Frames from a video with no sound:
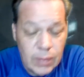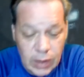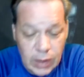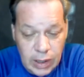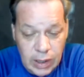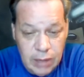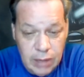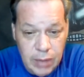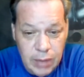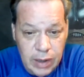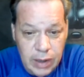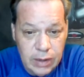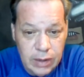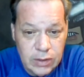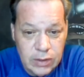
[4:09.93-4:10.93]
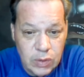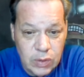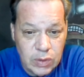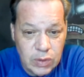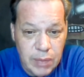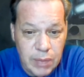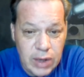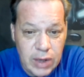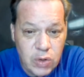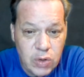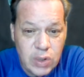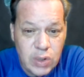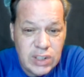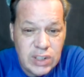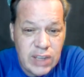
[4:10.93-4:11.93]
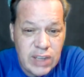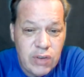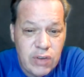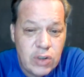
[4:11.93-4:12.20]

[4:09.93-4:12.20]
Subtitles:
He made it so it was a mandatory 7-year